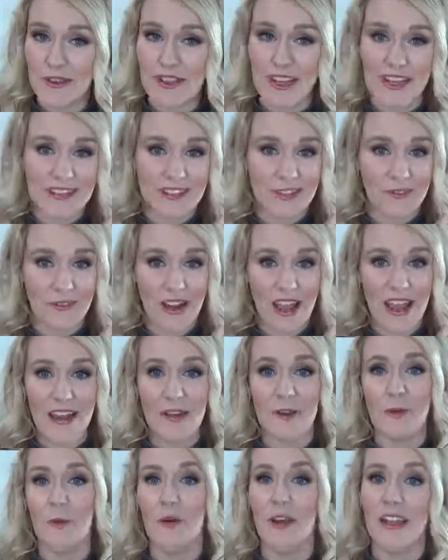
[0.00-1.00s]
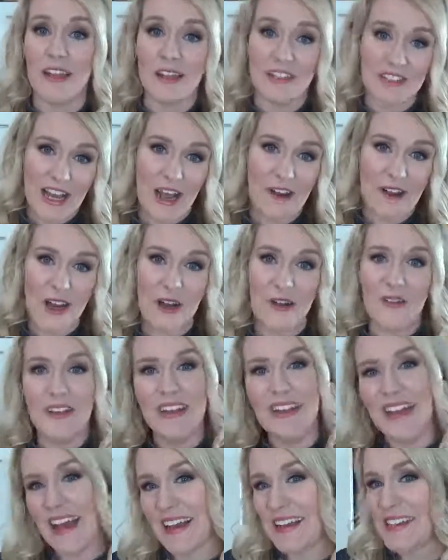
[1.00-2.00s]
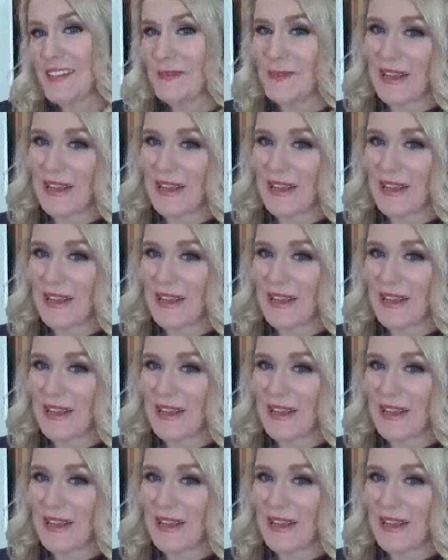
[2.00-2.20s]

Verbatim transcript: who gets it right will get a shout out next